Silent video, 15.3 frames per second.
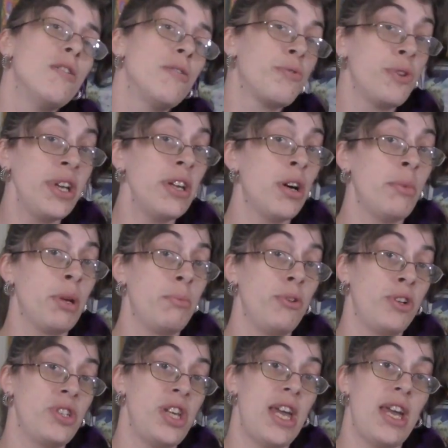Free Comic
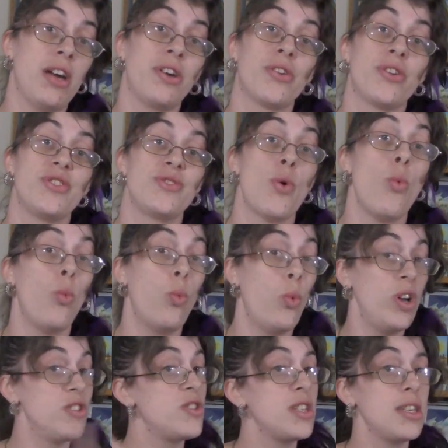Book Day occurs
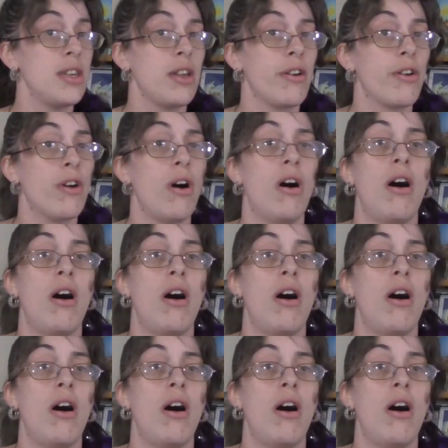once a year